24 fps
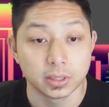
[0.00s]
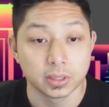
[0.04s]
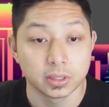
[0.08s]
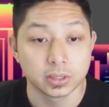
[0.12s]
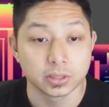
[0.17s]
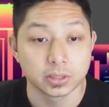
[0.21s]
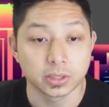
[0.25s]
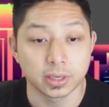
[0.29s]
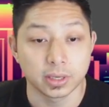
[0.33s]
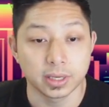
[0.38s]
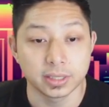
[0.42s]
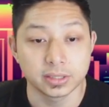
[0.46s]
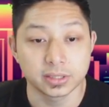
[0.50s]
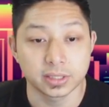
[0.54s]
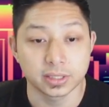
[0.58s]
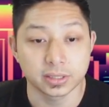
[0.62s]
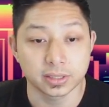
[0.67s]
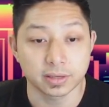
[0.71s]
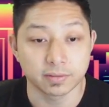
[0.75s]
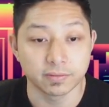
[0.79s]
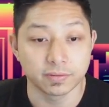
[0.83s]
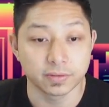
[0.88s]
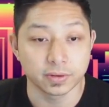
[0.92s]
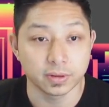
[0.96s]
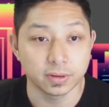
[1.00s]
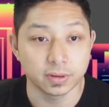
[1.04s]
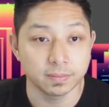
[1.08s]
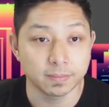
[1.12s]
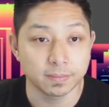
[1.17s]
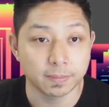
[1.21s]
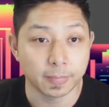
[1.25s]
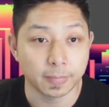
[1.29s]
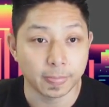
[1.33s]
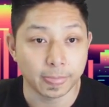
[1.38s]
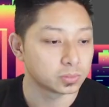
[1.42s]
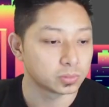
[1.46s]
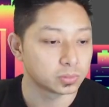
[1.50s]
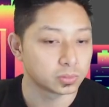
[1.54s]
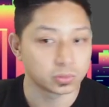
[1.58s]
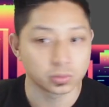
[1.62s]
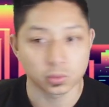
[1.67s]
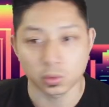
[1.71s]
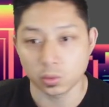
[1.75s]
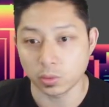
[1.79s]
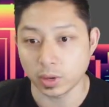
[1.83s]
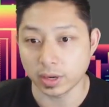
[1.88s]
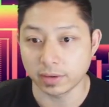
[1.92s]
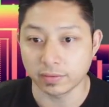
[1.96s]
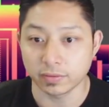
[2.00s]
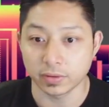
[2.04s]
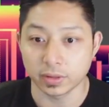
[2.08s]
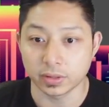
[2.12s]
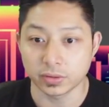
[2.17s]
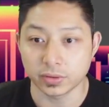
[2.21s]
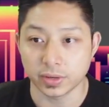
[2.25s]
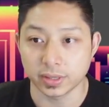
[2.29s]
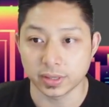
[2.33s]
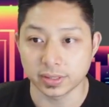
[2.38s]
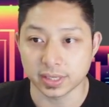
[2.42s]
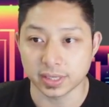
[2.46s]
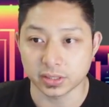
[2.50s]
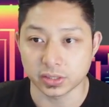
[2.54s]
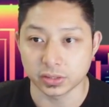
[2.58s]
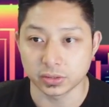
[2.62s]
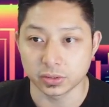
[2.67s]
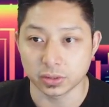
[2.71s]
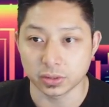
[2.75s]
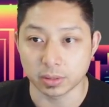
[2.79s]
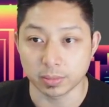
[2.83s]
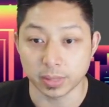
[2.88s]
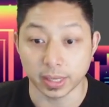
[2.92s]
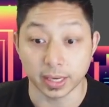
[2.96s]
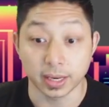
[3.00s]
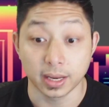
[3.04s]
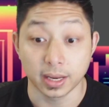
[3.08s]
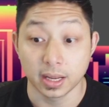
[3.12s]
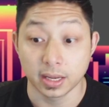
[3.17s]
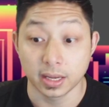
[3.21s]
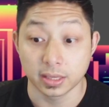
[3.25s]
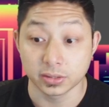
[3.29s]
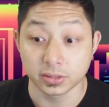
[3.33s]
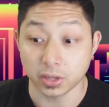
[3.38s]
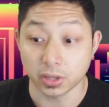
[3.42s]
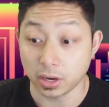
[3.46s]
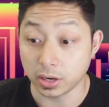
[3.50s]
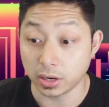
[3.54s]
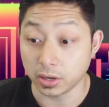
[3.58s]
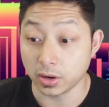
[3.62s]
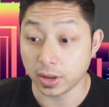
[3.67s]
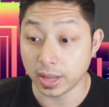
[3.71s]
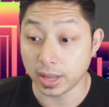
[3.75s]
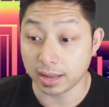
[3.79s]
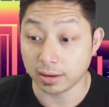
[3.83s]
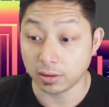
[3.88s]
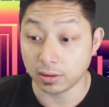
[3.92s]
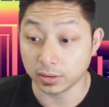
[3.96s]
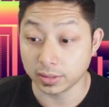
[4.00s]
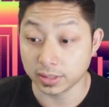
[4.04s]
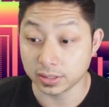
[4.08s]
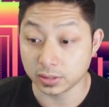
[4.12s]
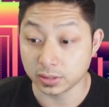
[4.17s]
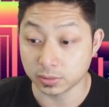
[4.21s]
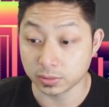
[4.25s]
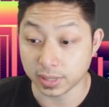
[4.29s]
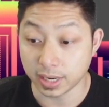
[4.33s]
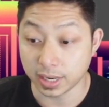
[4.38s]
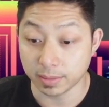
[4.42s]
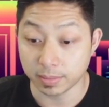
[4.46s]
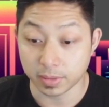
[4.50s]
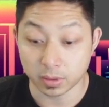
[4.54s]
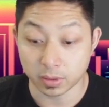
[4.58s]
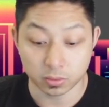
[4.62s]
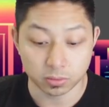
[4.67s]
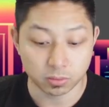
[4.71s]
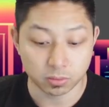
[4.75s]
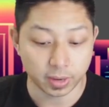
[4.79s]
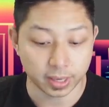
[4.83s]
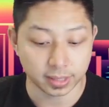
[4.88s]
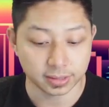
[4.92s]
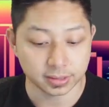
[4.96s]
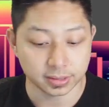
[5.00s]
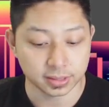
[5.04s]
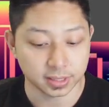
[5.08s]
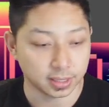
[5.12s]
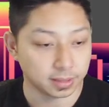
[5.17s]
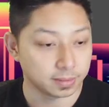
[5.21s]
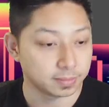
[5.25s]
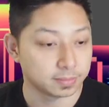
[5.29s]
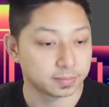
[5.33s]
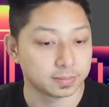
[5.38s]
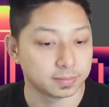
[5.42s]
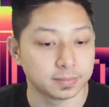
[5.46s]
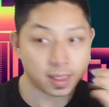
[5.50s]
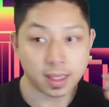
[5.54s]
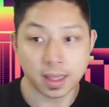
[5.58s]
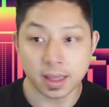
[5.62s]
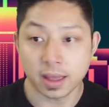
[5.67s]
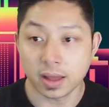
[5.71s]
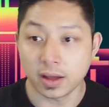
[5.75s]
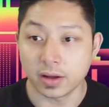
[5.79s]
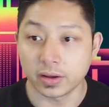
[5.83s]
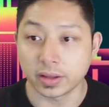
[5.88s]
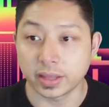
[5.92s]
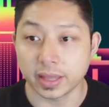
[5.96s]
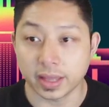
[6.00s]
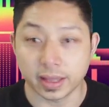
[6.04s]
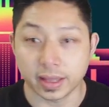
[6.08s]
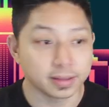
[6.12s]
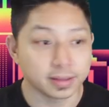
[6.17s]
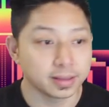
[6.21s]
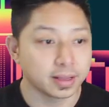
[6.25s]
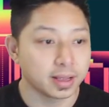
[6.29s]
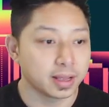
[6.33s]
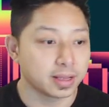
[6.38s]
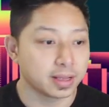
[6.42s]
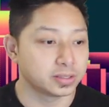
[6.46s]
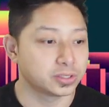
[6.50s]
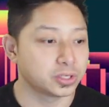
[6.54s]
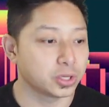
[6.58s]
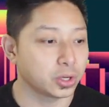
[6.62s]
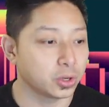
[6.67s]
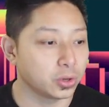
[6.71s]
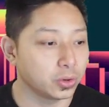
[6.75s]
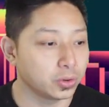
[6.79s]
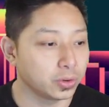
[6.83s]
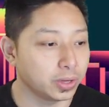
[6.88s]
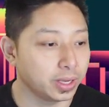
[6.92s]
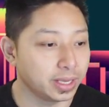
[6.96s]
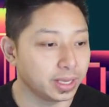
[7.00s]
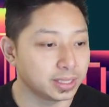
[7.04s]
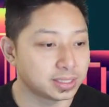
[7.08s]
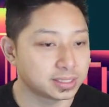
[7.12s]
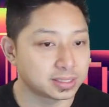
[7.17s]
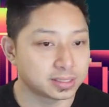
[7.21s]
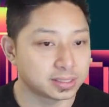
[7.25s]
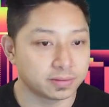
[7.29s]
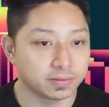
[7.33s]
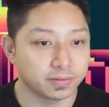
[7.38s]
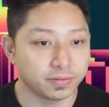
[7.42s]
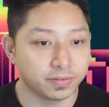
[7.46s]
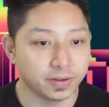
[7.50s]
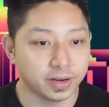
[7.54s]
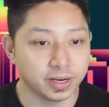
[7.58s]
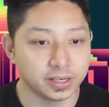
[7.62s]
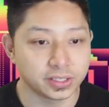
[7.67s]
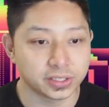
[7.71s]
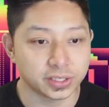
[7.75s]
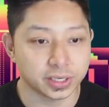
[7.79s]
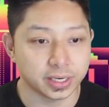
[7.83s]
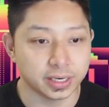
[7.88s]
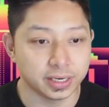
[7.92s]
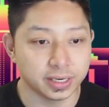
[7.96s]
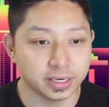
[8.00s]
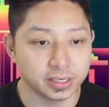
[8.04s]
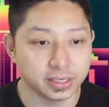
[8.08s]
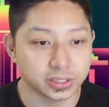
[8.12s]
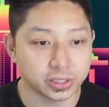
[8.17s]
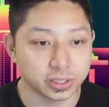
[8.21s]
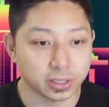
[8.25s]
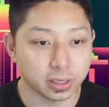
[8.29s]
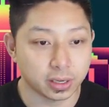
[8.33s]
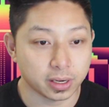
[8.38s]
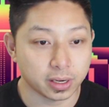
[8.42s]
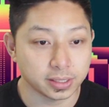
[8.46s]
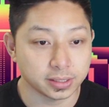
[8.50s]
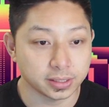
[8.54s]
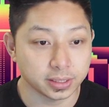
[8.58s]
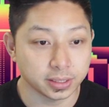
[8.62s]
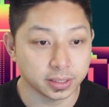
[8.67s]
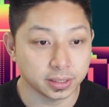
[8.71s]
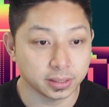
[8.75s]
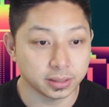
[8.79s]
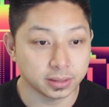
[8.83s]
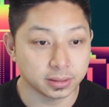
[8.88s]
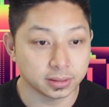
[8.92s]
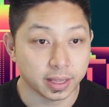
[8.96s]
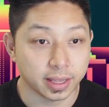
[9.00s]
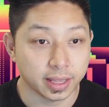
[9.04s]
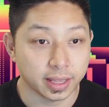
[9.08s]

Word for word: So let's just confirm, wait for the transaction to complete. So I don't know how long this will take, but we'll wait and see. Okay, so it's finished initializing.